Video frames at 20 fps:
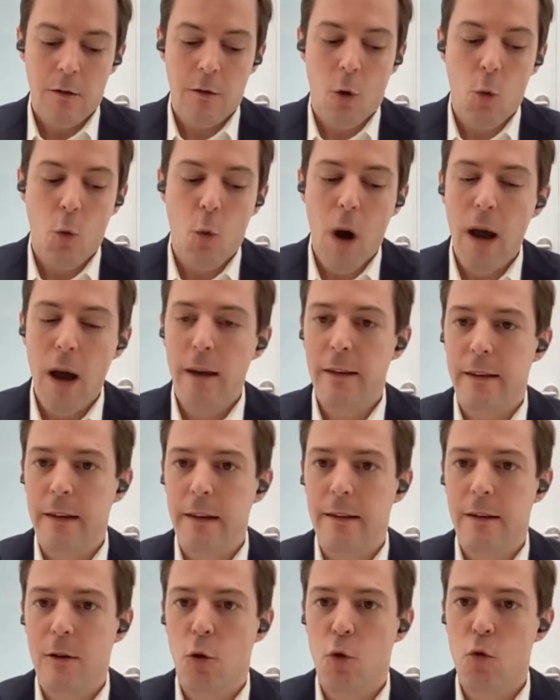So why
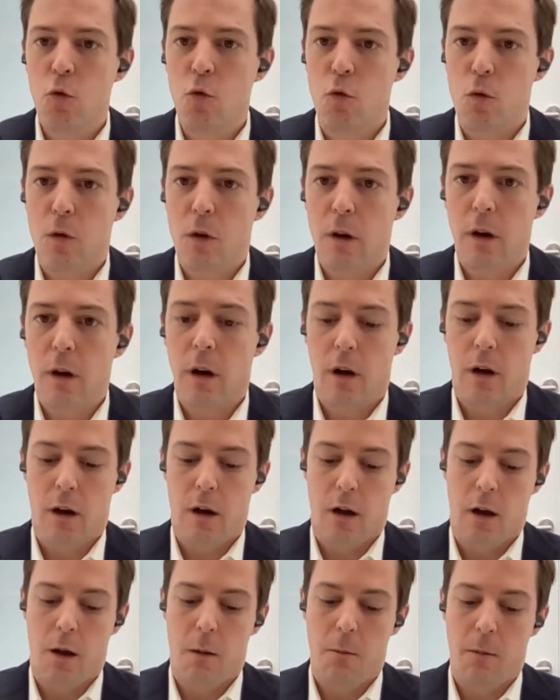this coup?
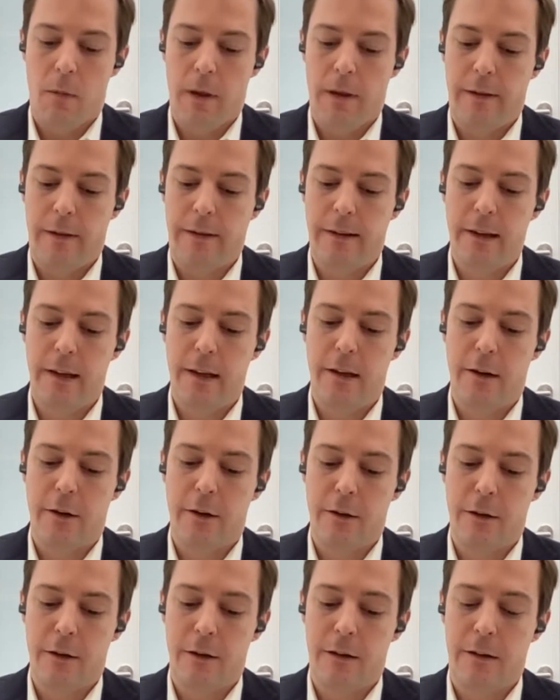Um, the,
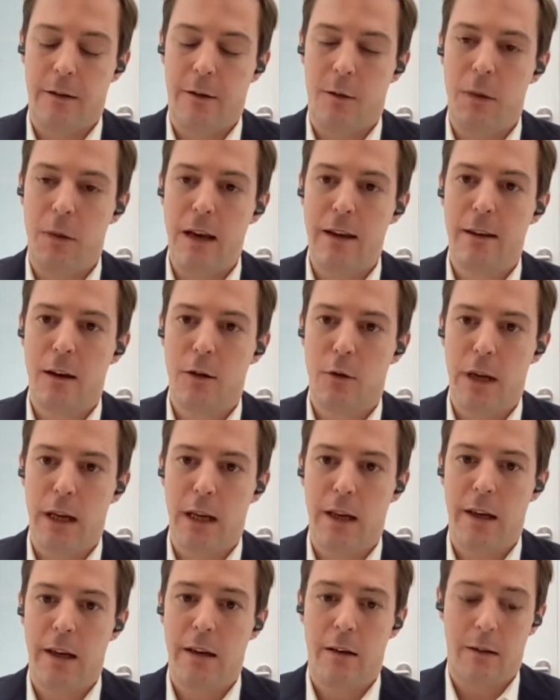uh, the
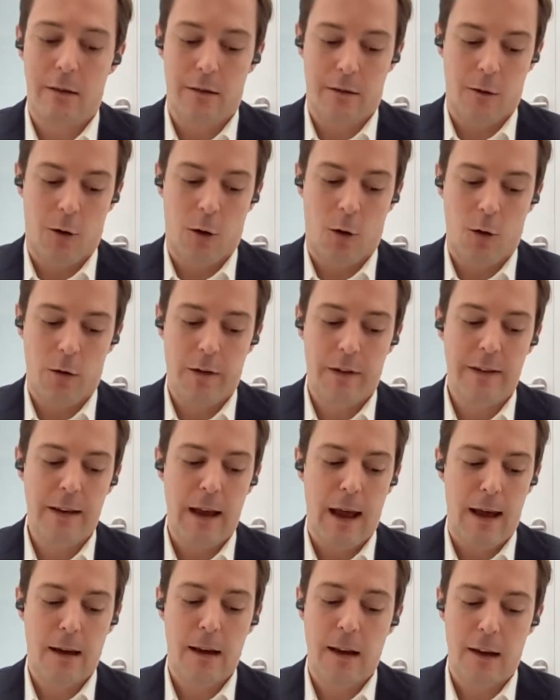military or
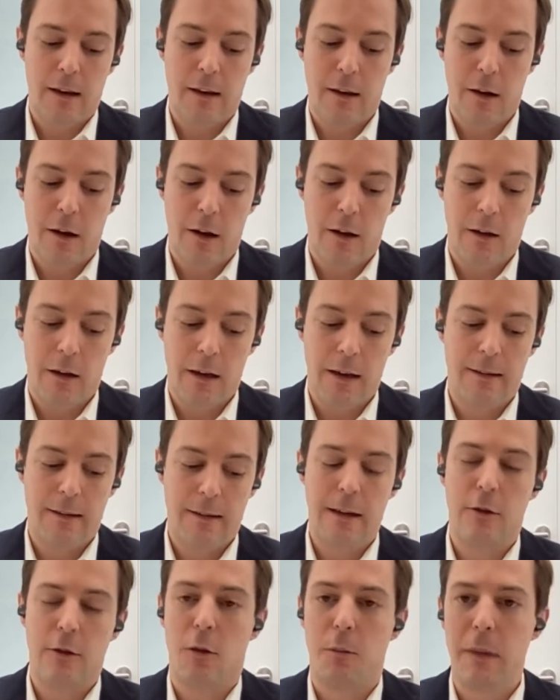SAC and uh,
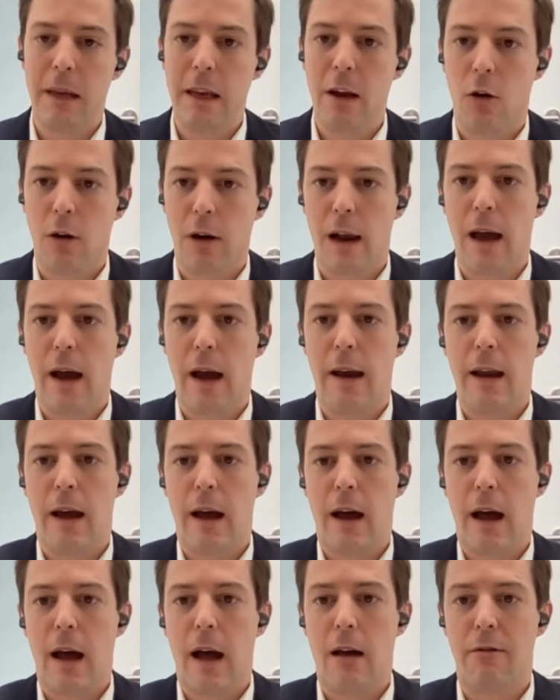its leader Min
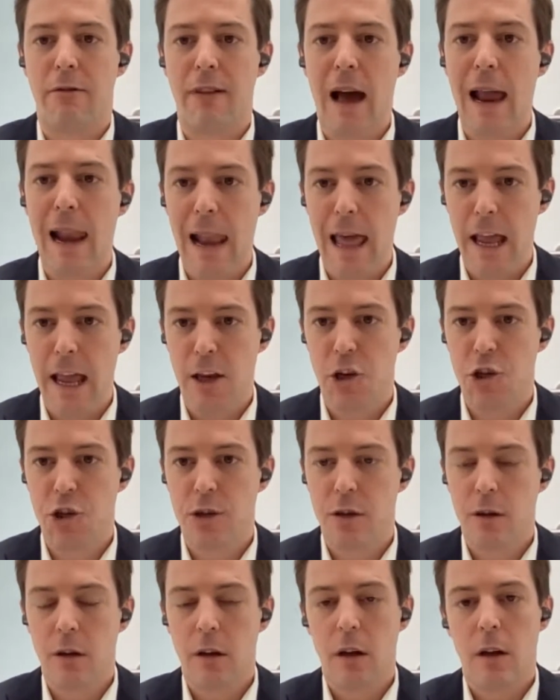Line have
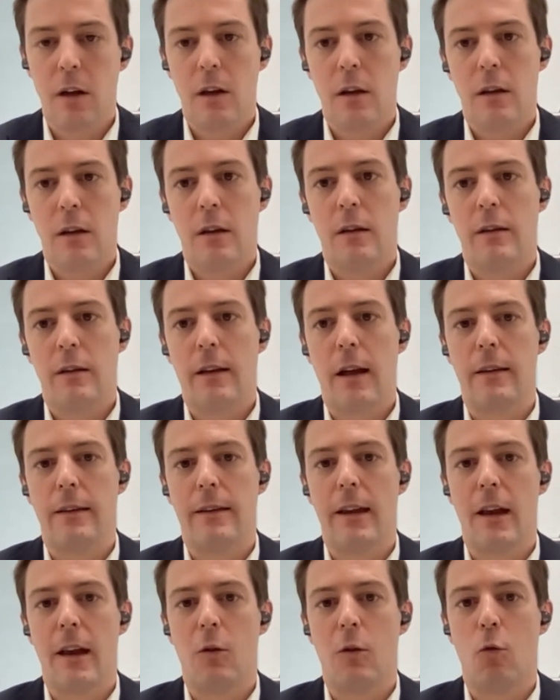alleged
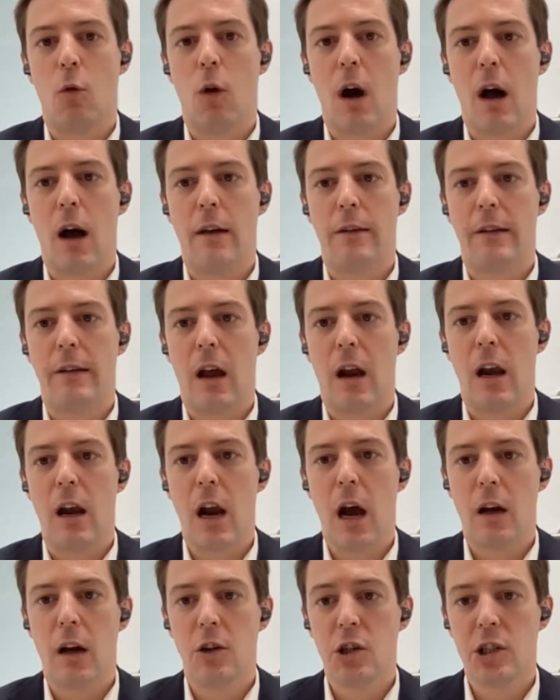that there was
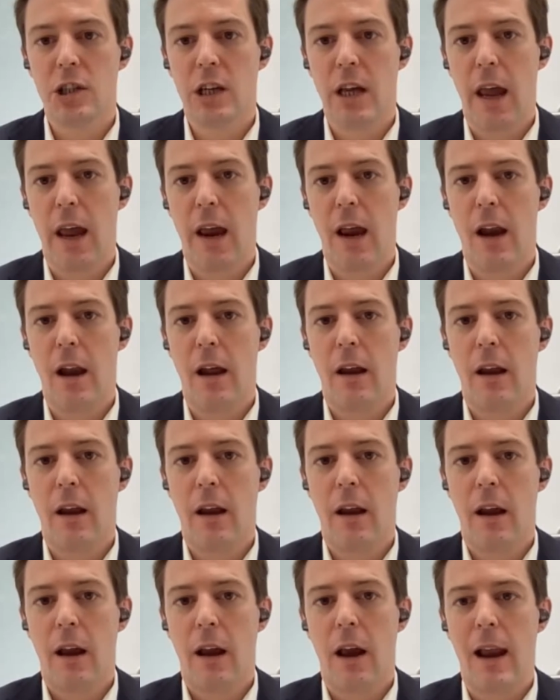large scale
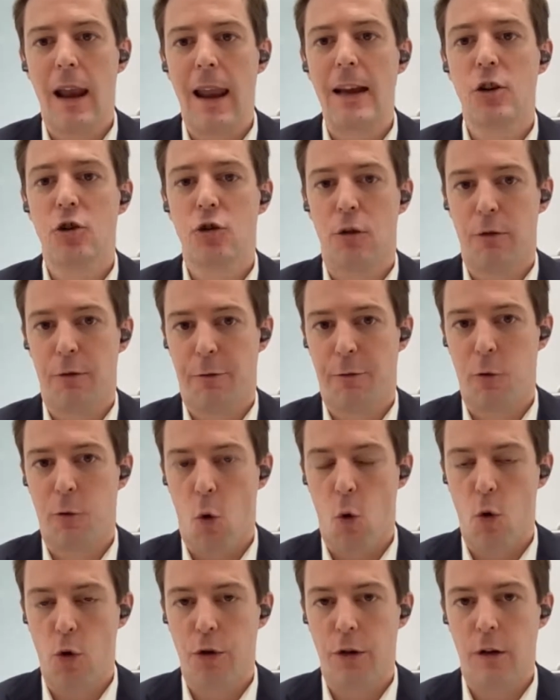election
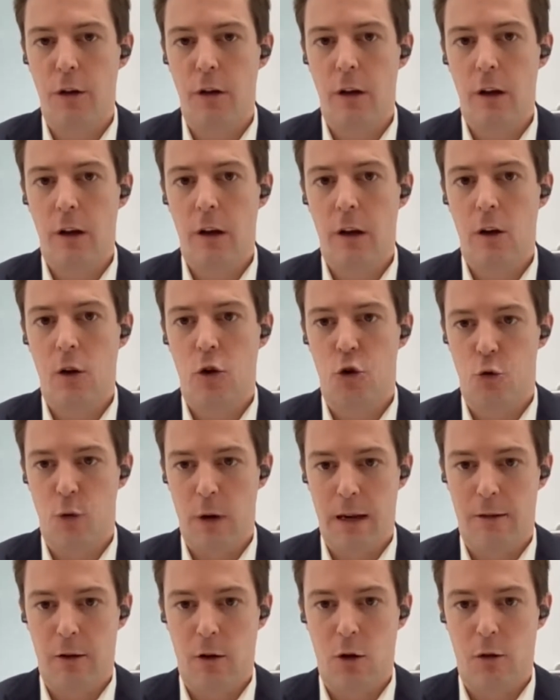fraud
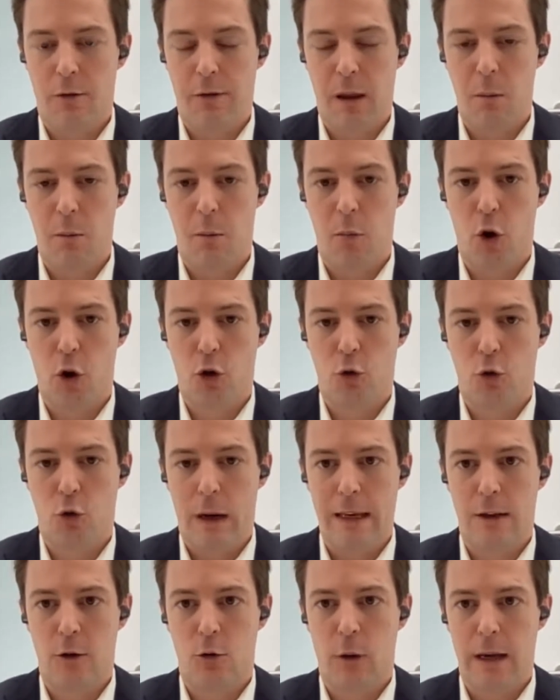during the November
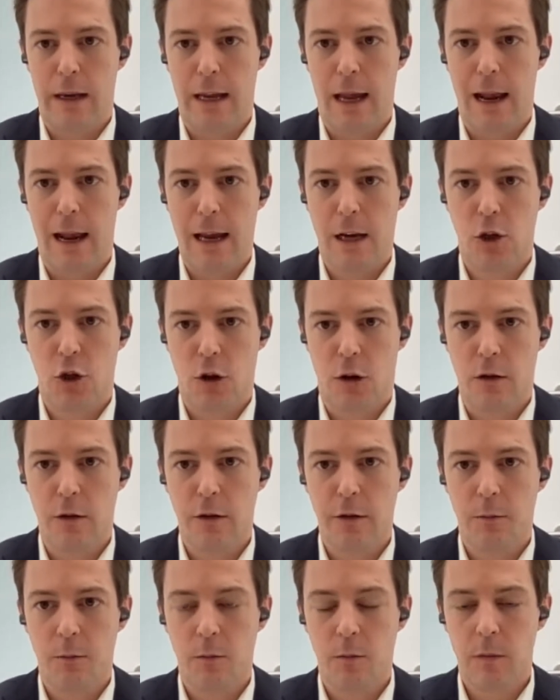2020
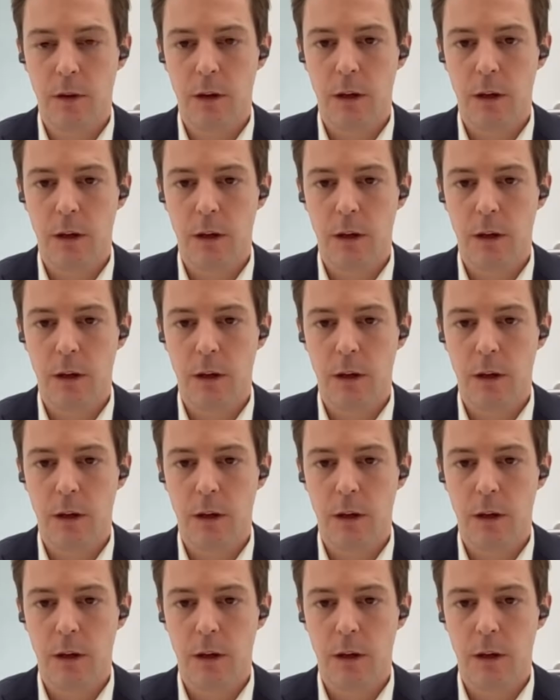elections,